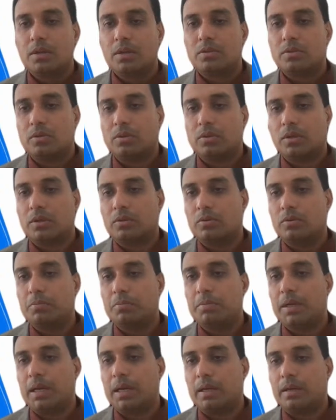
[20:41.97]
So it
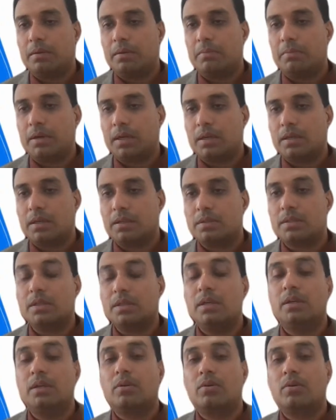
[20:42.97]
could be ligamentous.
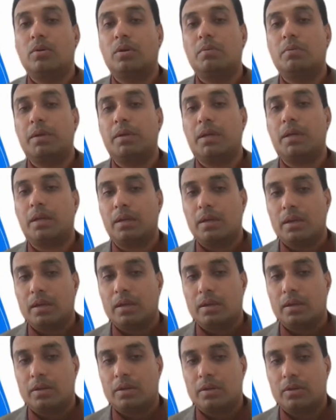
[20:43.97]
It could be
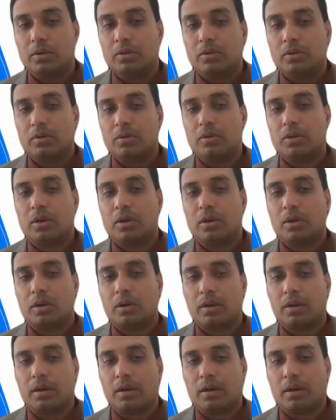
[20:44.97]
due to
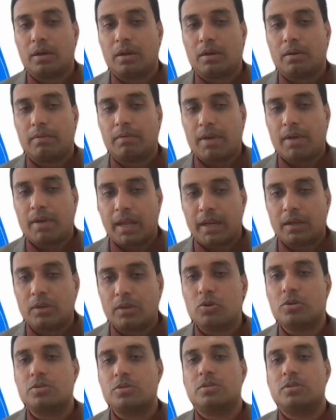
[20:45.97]
your
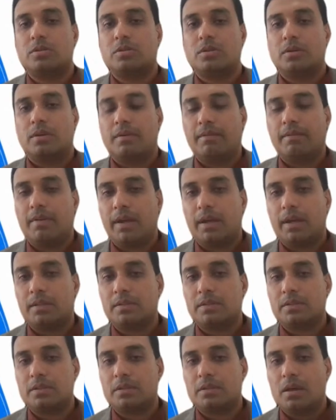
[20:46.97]
varicose
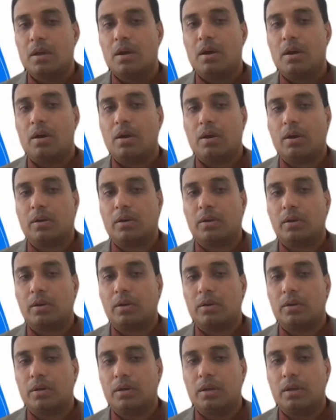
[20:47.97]
veins or
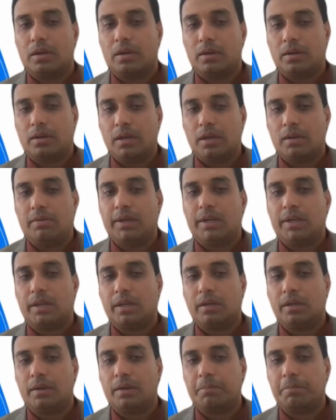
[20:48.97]
your
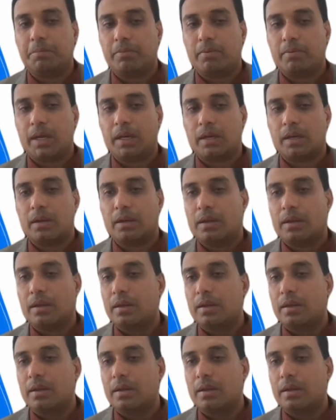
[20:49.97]
DVT, deep vein.